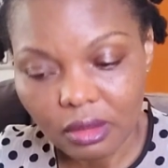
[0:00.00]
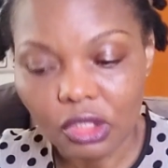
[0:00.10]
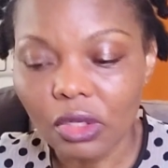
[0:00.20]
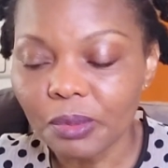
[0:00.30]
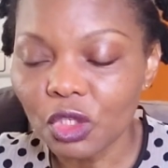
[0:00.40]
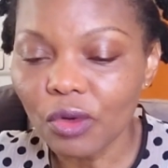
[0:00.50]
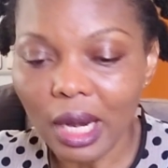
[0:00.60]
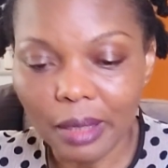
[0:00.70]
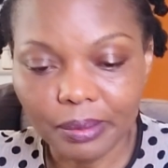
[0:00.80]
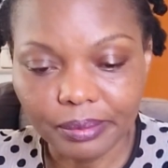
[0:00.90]

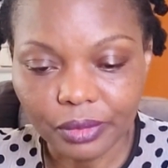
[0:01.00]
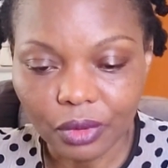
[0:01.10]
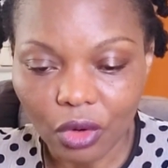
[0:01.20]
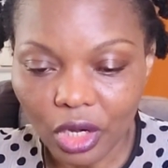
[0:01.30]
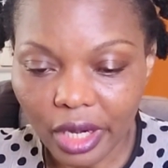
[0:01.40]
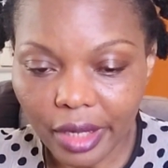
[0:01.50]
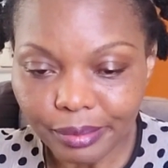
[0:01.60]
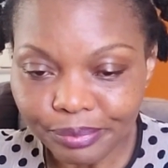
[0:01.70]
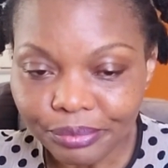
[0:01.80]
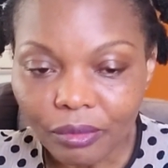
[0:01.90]
subscribe. Okay?
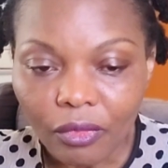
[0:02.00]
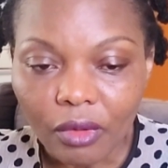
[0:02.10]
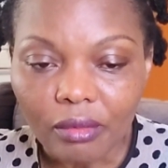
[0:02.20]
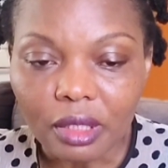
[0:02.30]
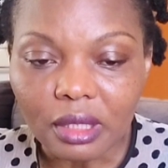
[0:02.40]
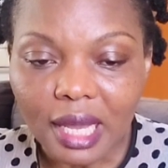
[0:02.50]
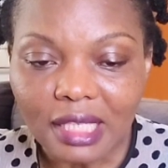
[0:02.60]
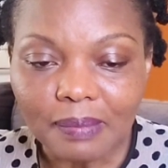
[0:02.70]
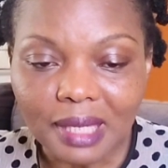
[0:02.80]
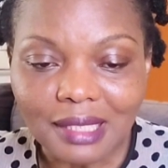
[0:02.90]
The
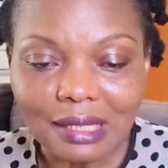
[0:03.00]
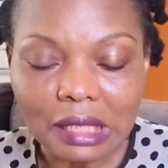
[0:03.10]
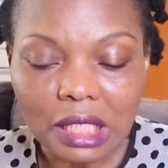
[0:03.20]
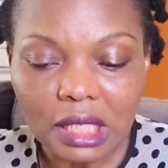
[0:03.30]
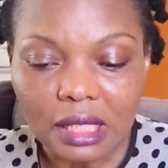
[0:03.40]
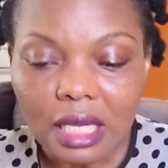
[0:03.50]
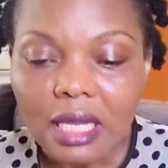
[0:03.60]
next person is